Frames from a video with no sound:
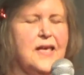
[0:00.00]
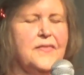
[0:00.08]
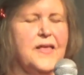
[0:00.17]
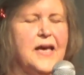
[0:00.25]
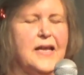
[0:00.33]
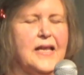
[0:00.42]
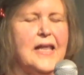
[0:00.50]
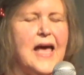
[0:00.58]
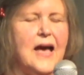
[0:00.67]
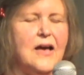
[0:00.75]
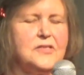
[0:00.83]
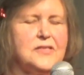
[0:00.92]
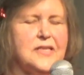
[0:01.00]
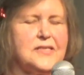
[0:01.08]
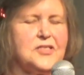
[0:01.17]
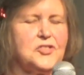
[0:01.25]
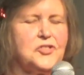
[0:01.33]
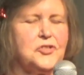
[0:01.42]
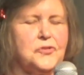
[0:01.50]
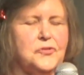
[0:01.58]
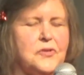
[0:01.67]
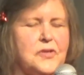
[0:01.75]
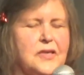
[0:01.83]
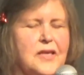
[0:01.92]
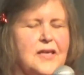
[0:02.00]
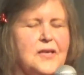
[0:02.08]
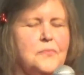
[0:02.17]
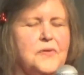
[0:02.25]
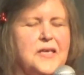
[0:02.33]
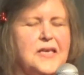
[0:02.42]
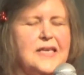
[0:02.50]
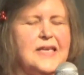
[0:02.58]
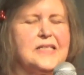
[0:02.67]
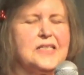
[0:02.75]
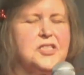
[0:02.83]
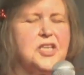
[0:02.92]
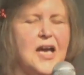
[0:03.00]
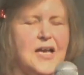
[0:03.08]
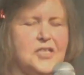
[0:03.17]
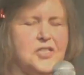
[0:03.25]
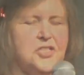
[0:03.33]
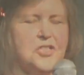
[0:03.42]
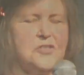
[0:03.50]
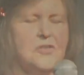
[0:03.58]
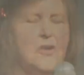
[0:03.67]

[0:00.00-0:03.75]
that allows us to be in touch